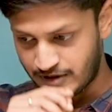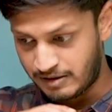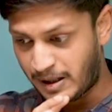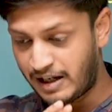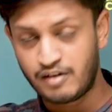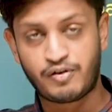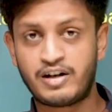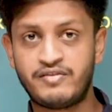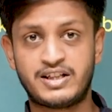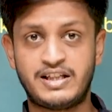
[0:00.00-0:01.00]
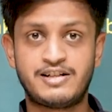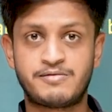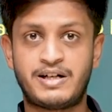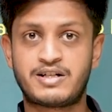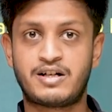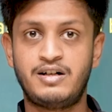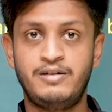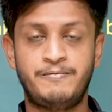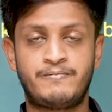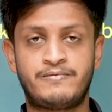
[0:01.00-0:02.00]
By default, if nothing is mentioned,
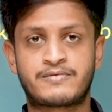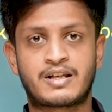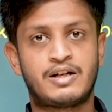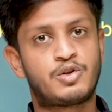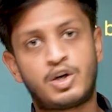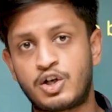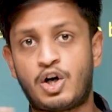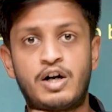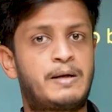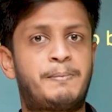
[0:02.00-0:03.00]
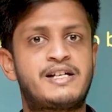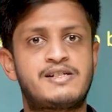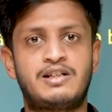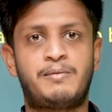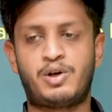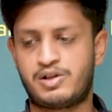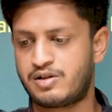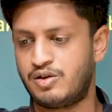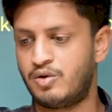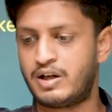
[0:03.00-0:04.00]
you are not replacing the
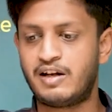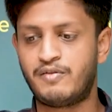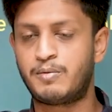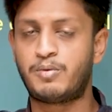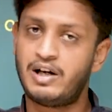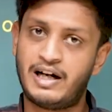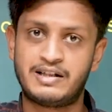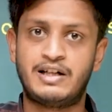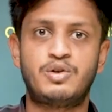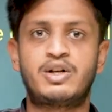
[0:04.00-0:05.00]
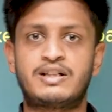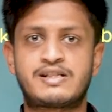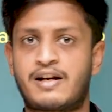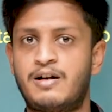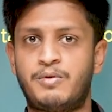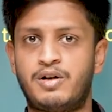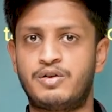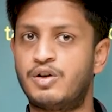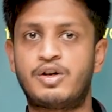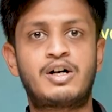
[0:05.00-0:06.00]
balls. You take 1 ball and then you take the second ball.
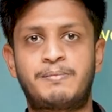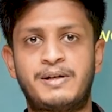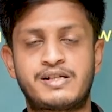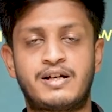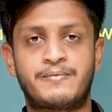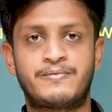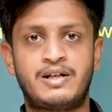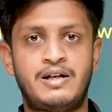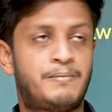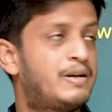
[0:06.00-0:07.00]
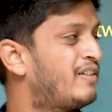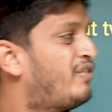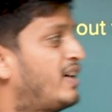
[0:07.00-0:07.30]
You are not replacing. But if